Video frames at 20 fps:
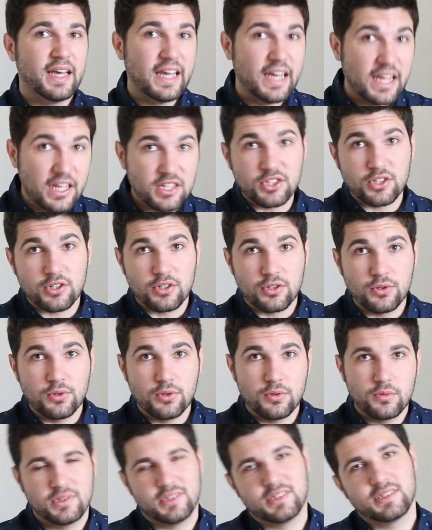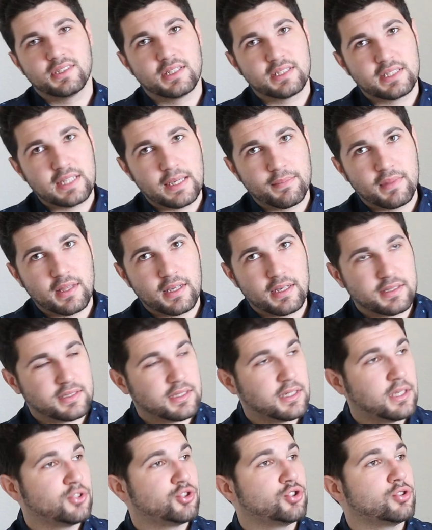interlude, which is the same thing as
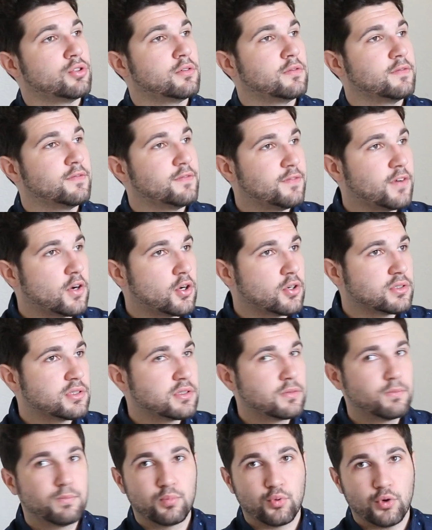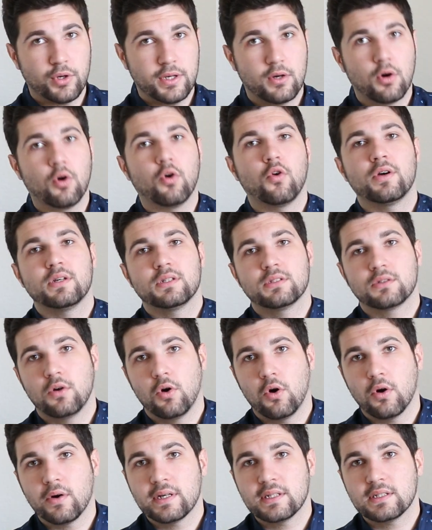the intro, verse, pre-chorus,
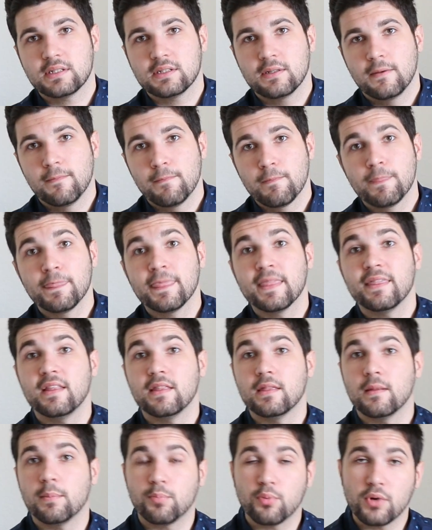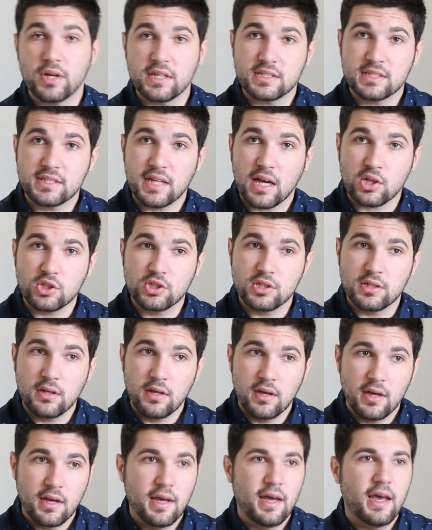chorus, then the bridge section,
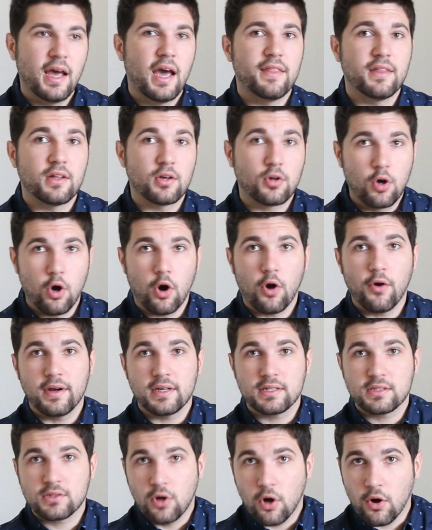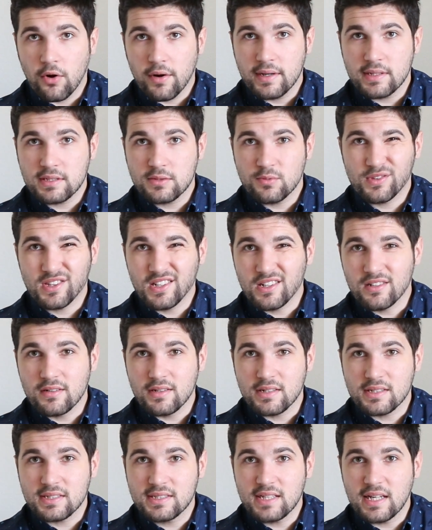and then chorus, chorus, with the little
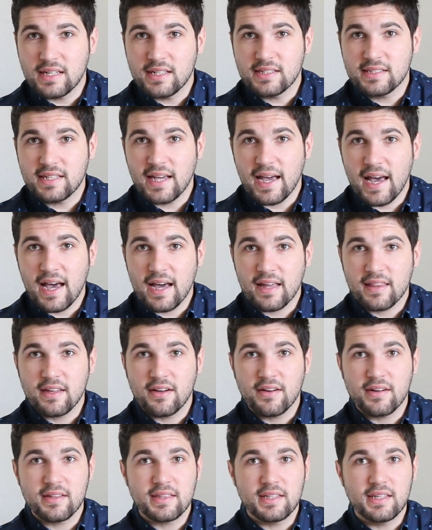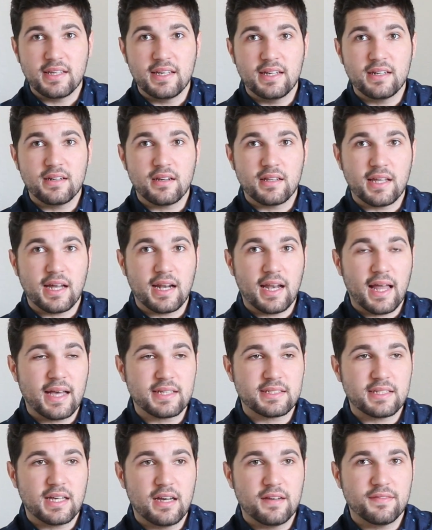extended tag there at the end on that
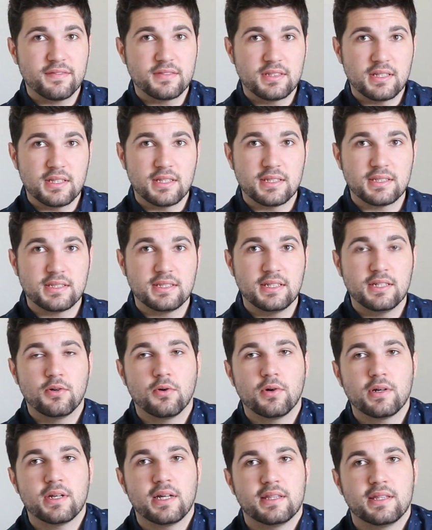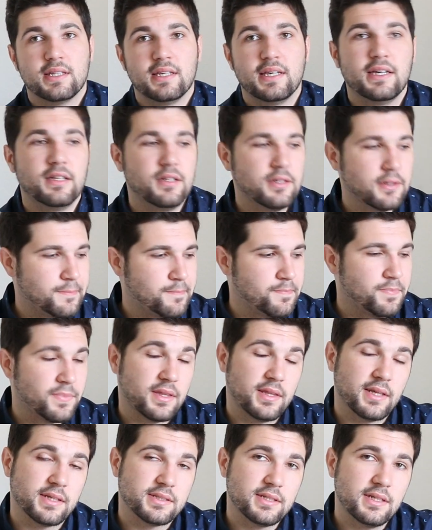last F to the C chord at the end,
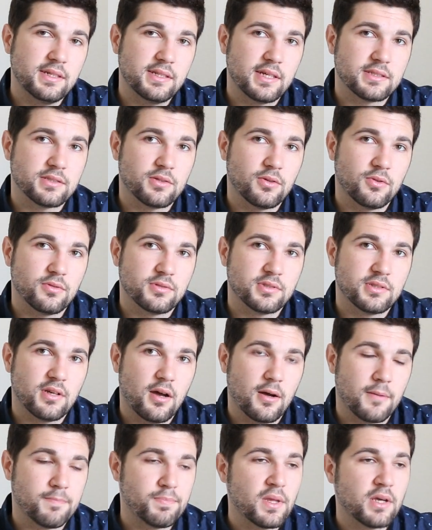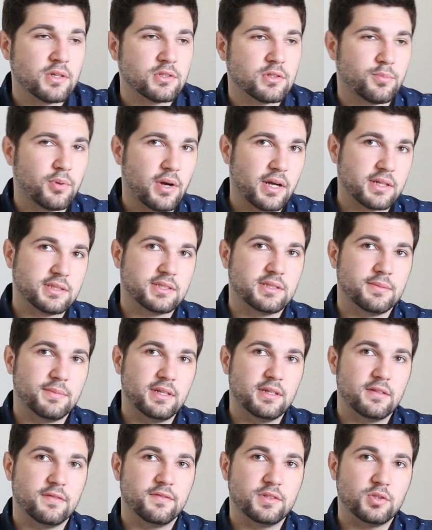and that's it, that's the whole song. So practice them
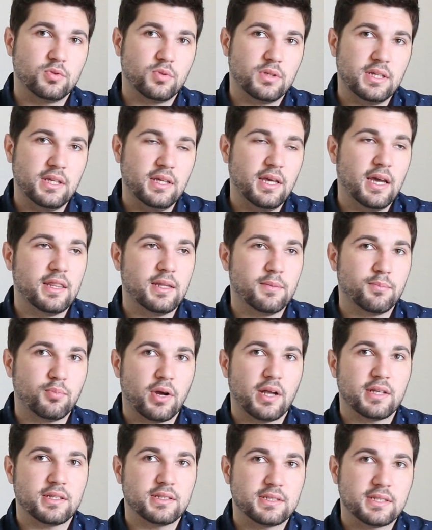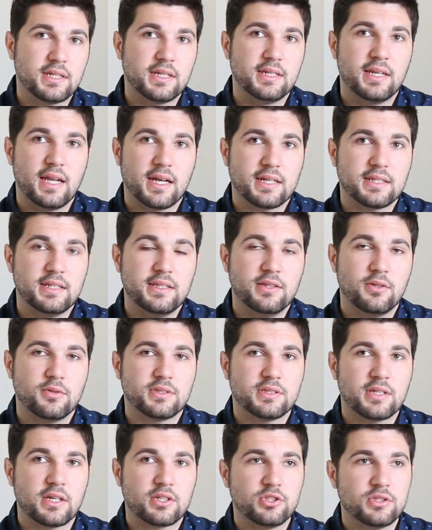individually, and then practice connecting those
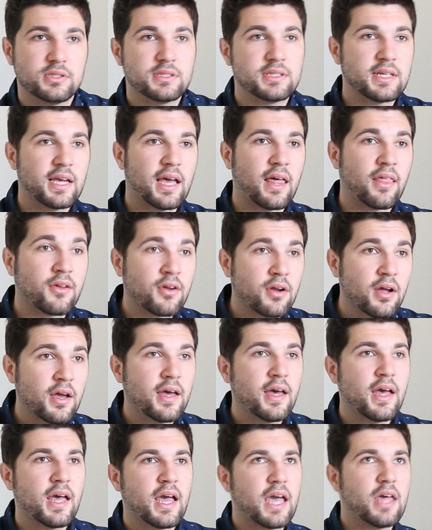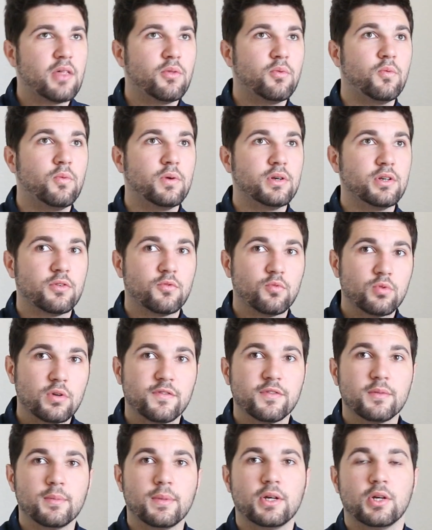sections together, and when you're real
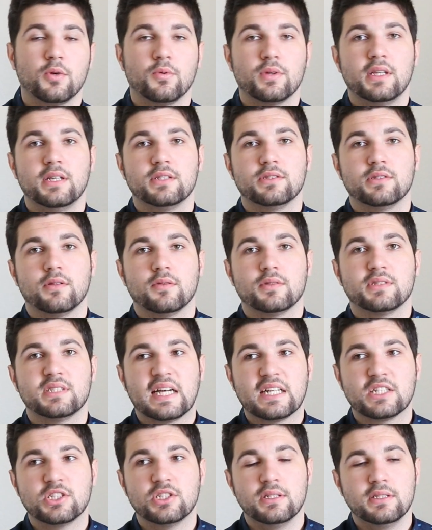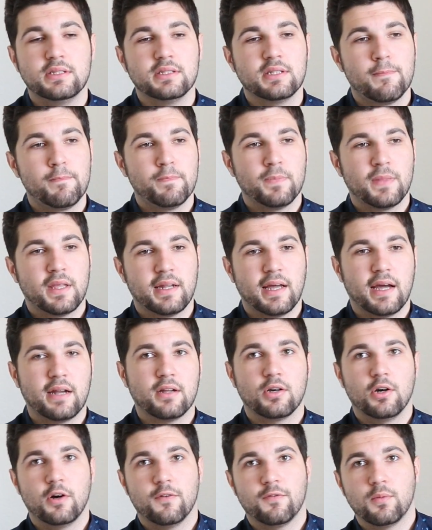familiar with each of those sections, and how to
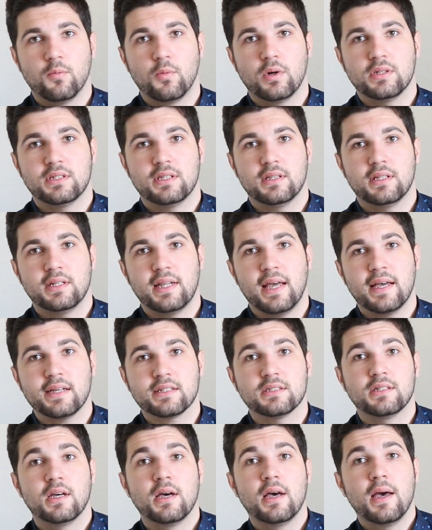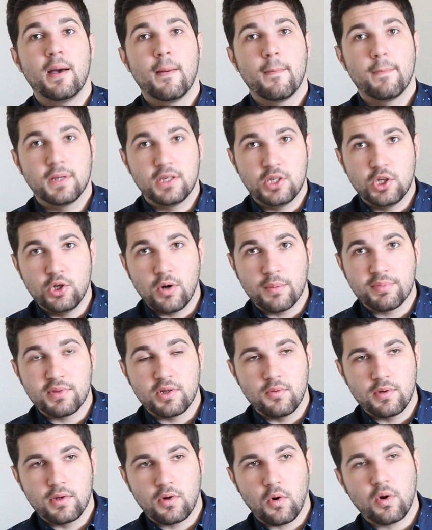go from one to the next, cue up the
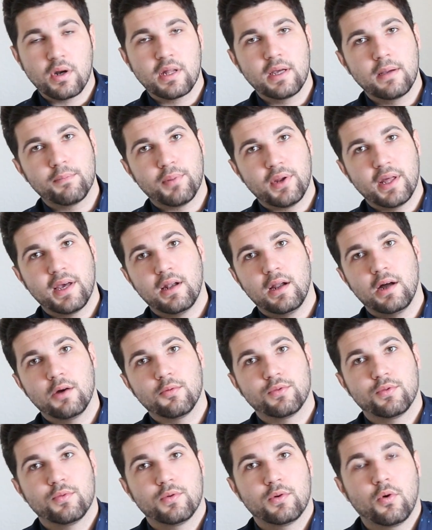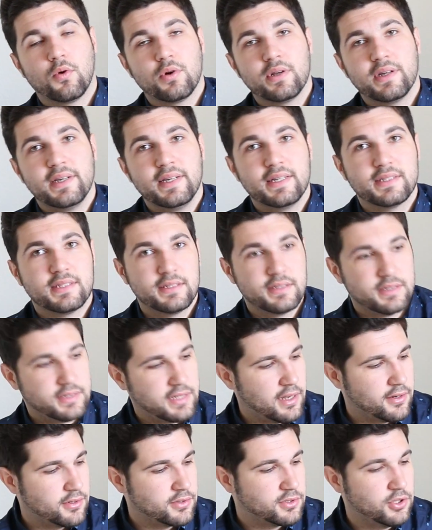recording, play along with the recording. It's in
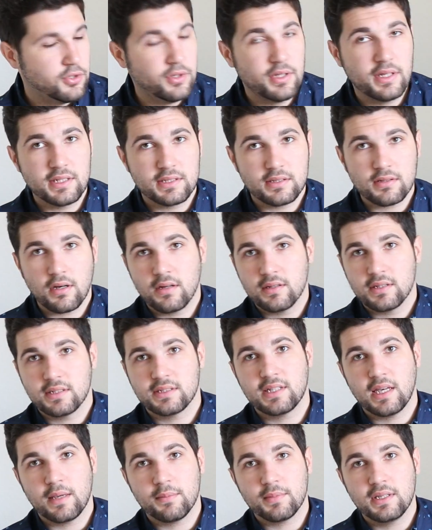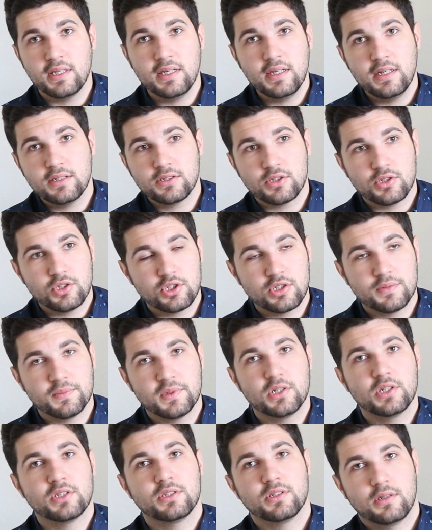standard tuning, it's all in the same key, so you should be
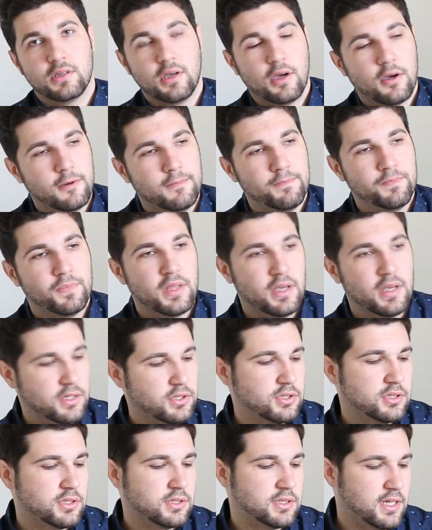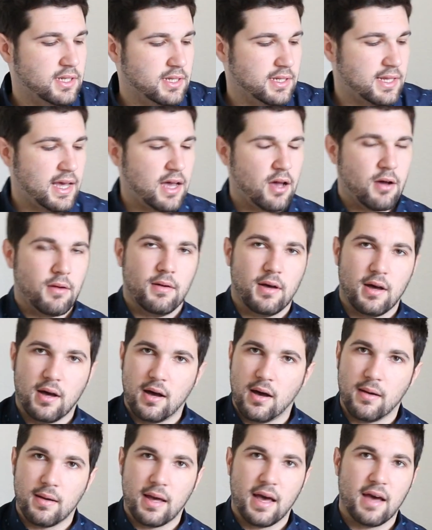good to go. Just get it out,
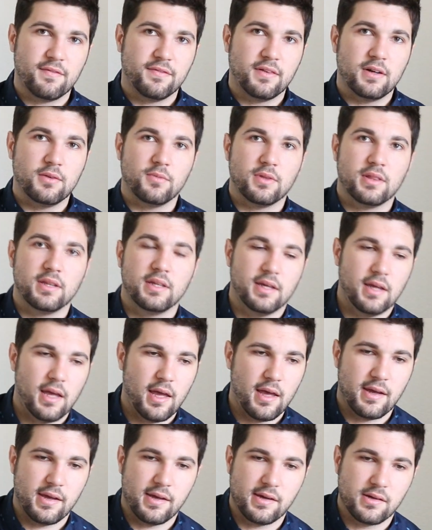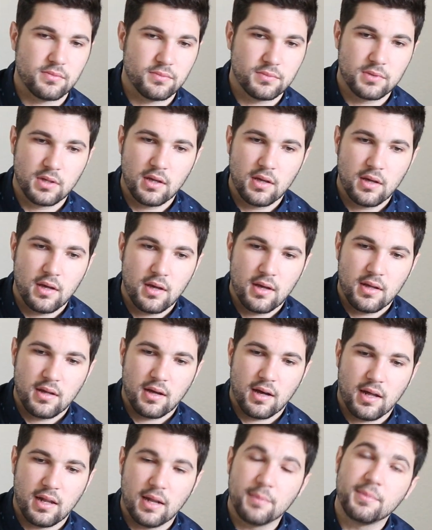have fun with it,
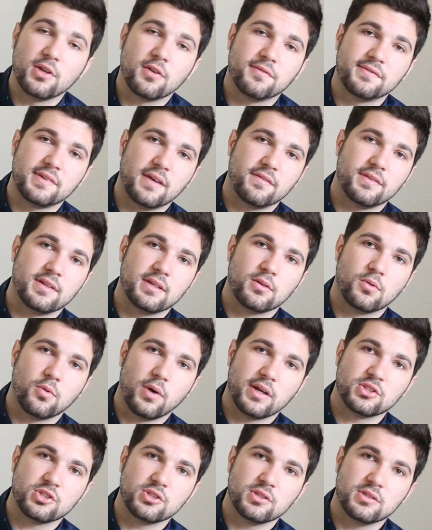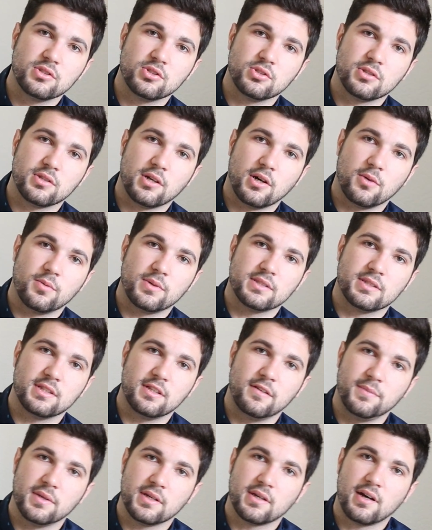and let me know if you have any questions. You can always
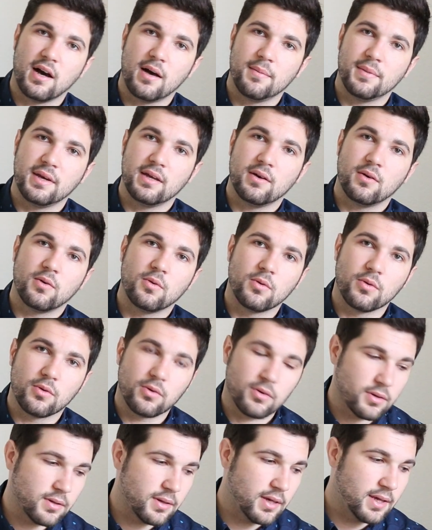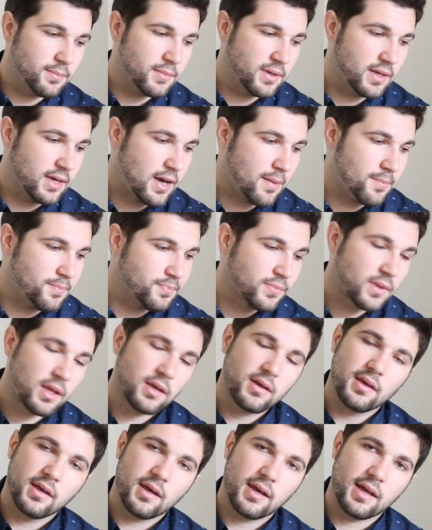leave me a comment or hit me up,
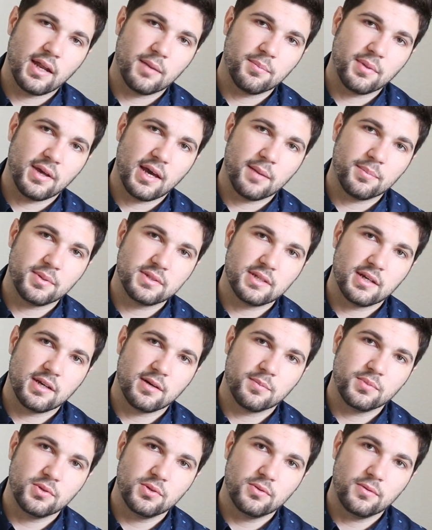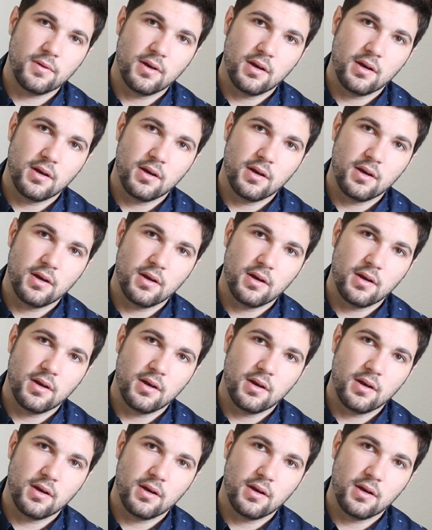and I'd be happy to help you.